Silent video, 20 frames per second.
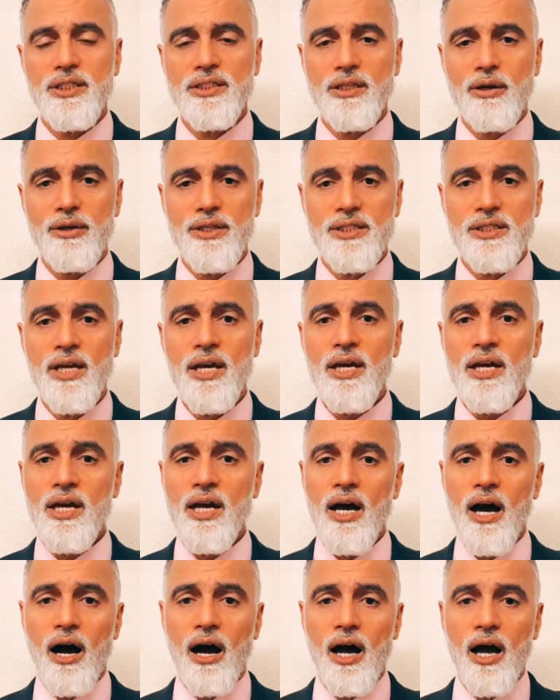So it's
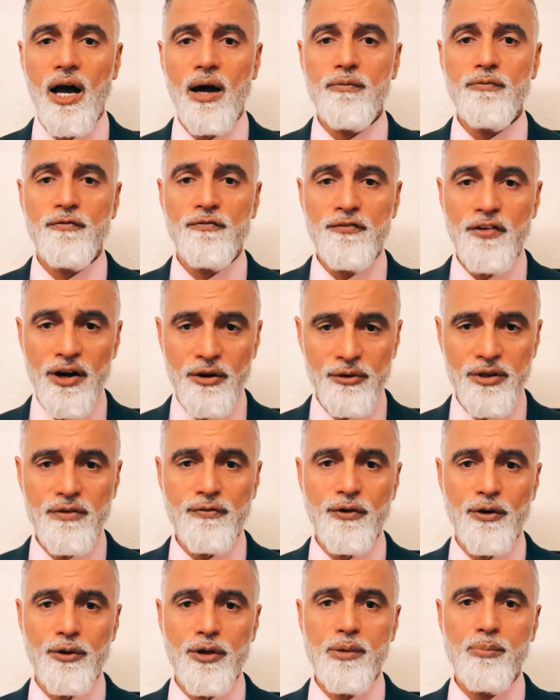very,
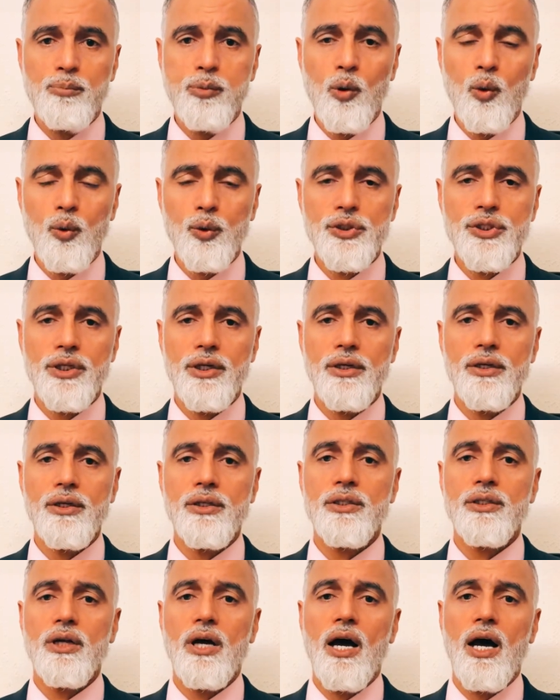very
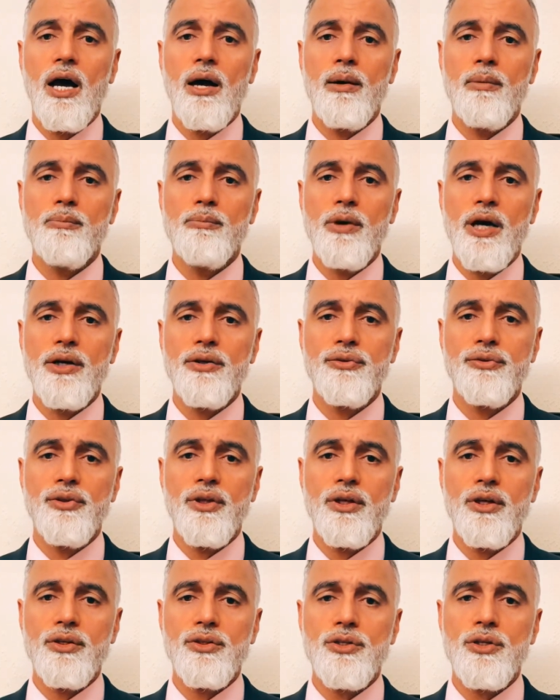important
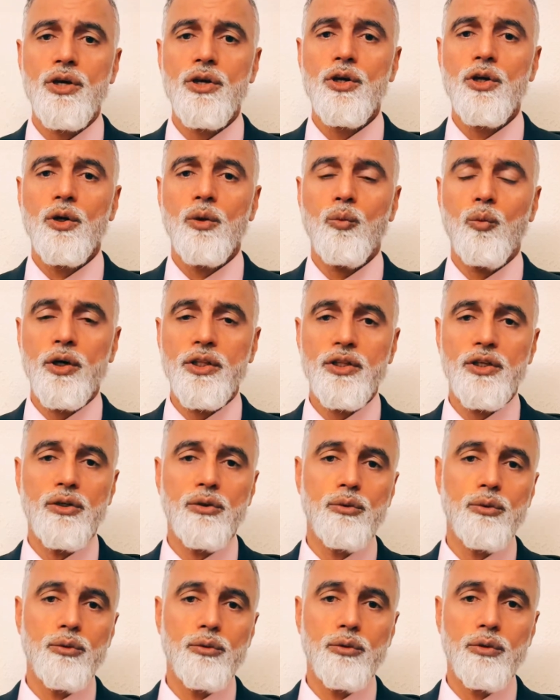that whether
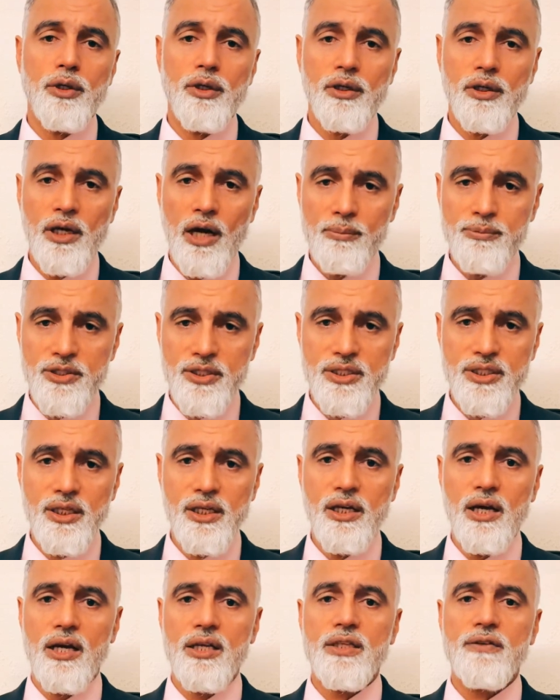you come to
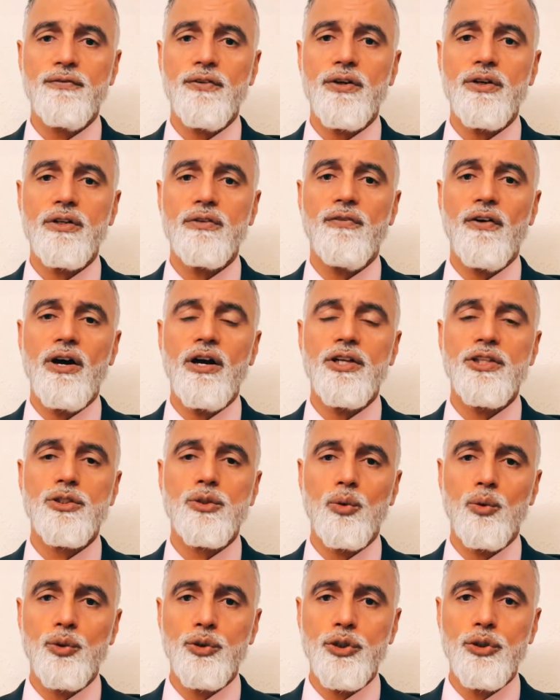see us for advice
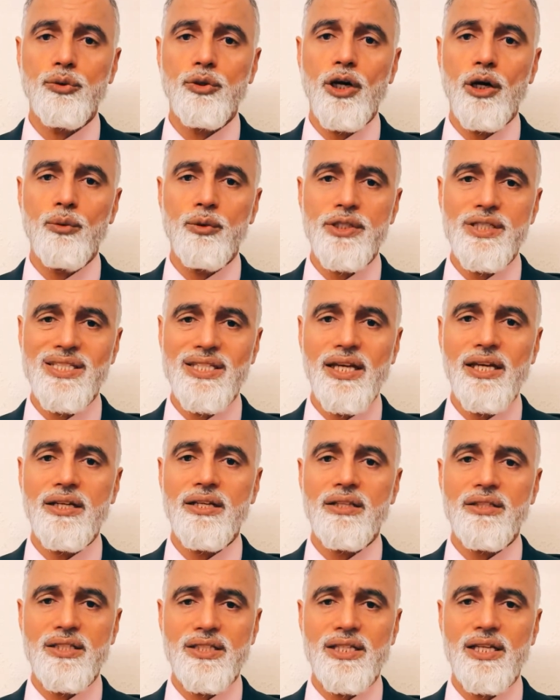or you go and see
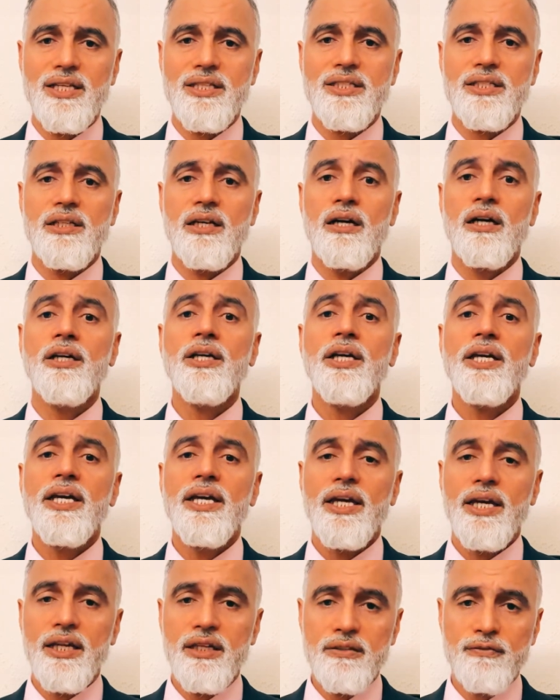another solicitor,
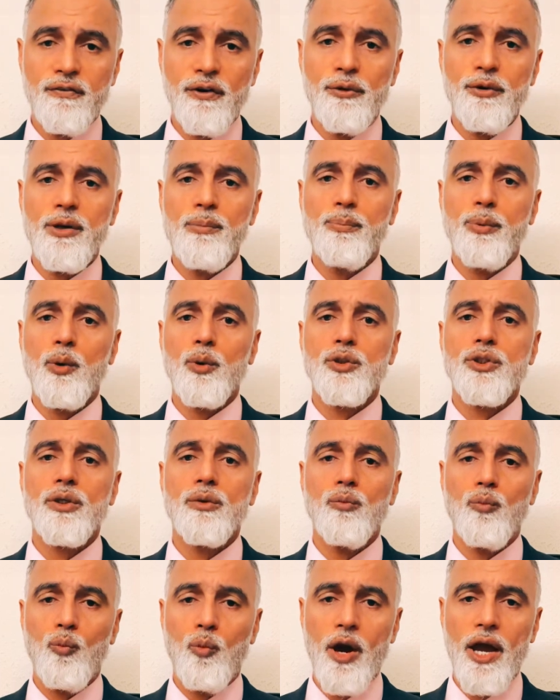it is very
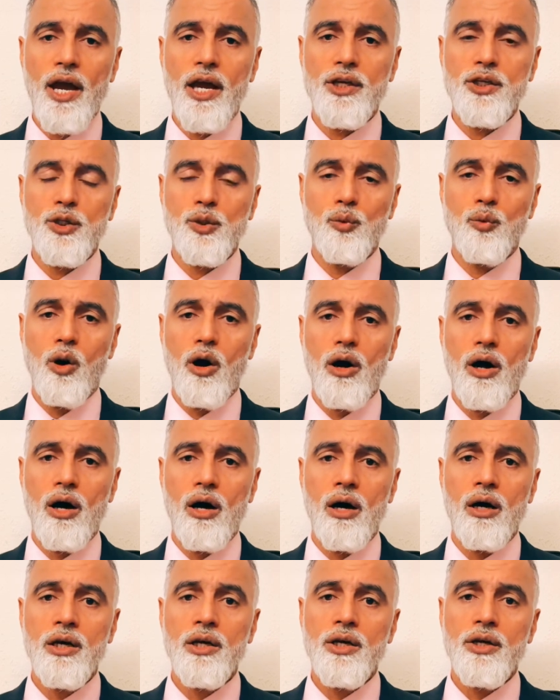important where you
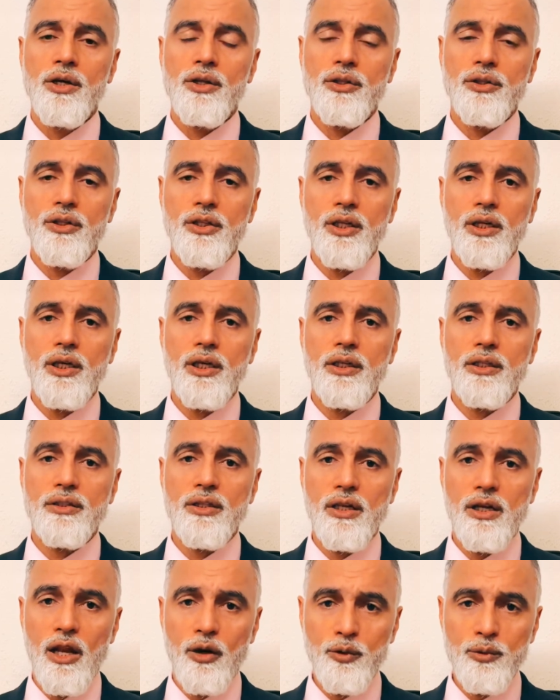are the
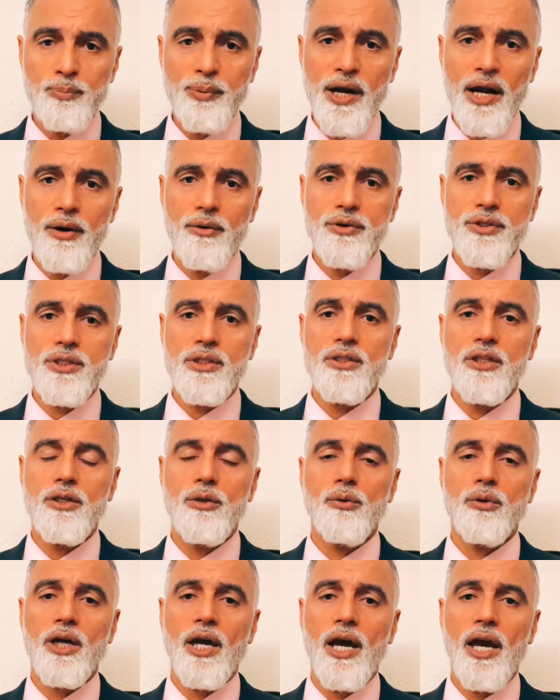lone parent in the
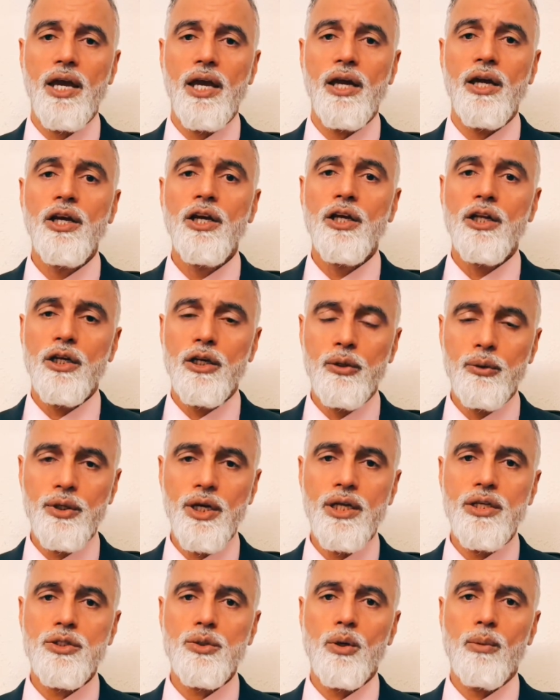UK
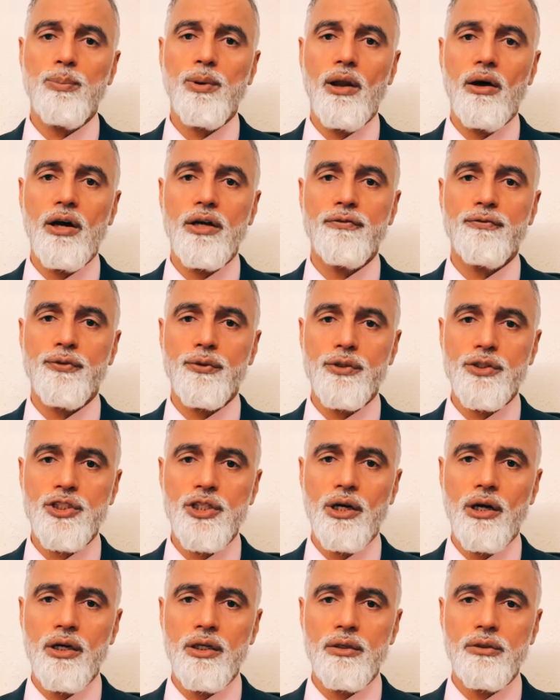looking to apply for a
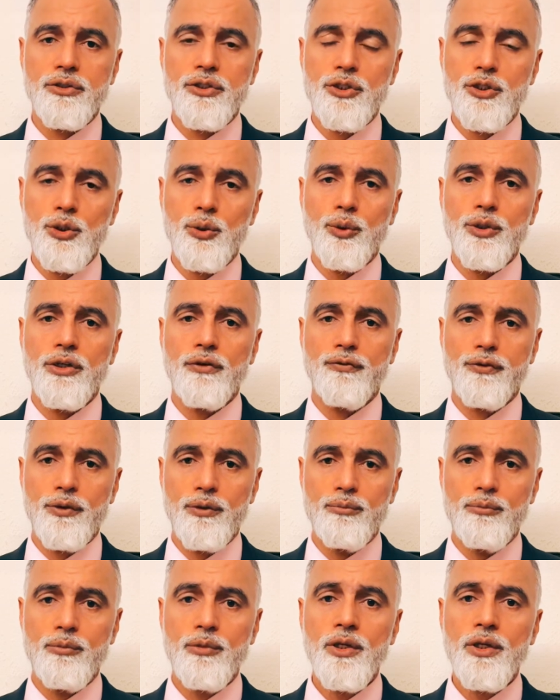child to join you
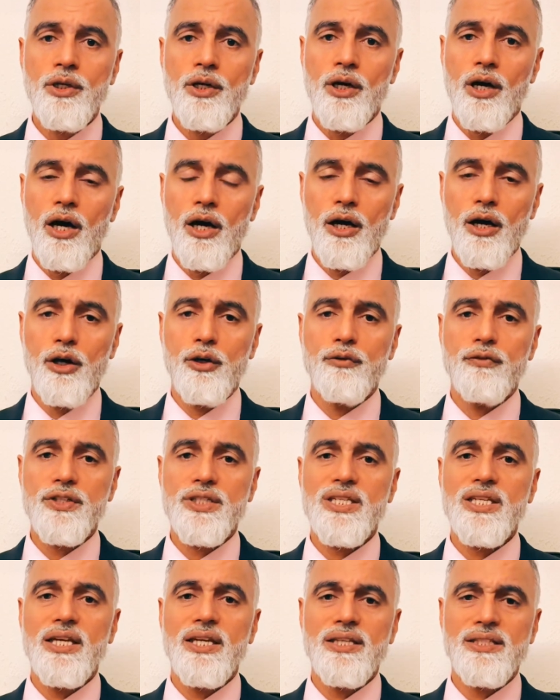from
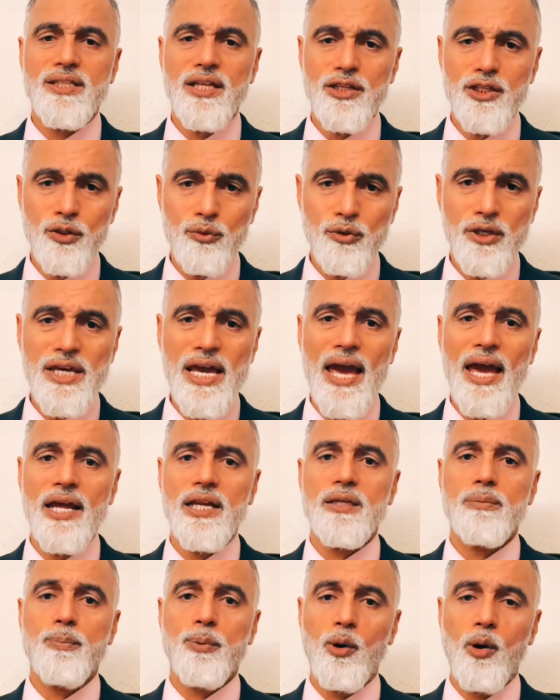overseas, that you
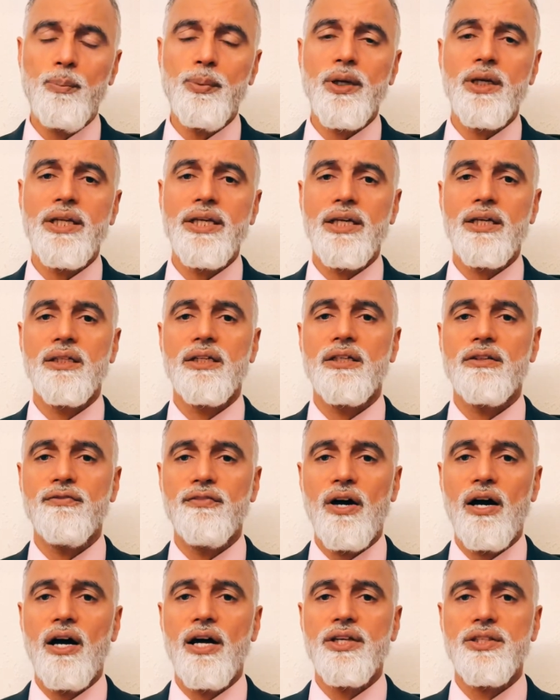get proper legal
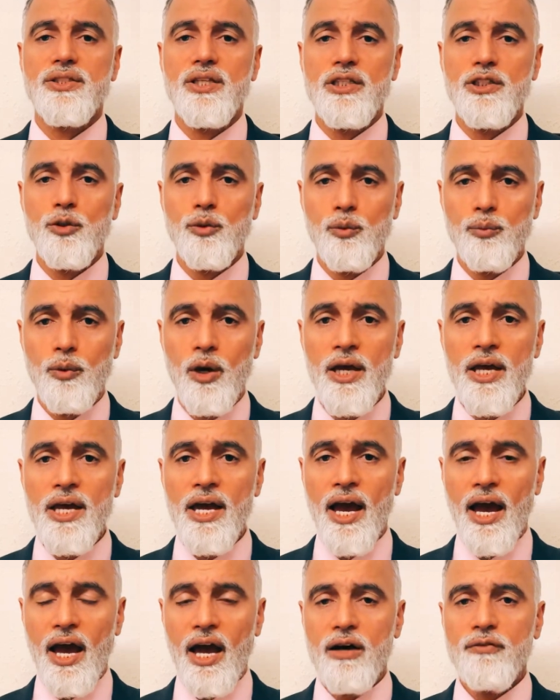advice and you
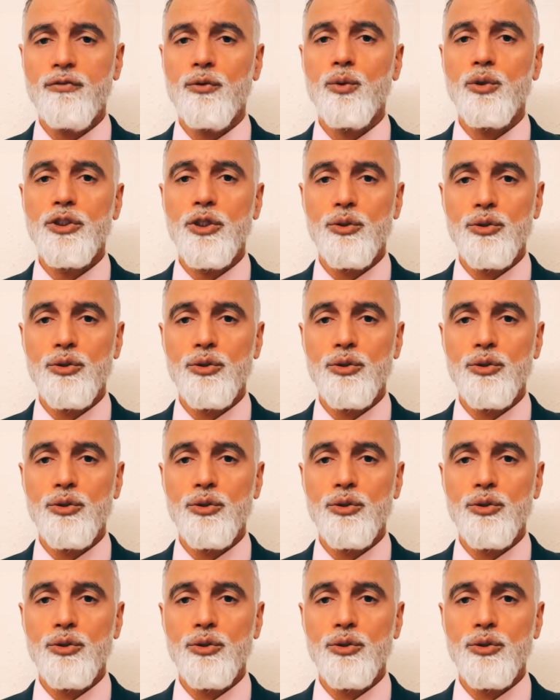have all your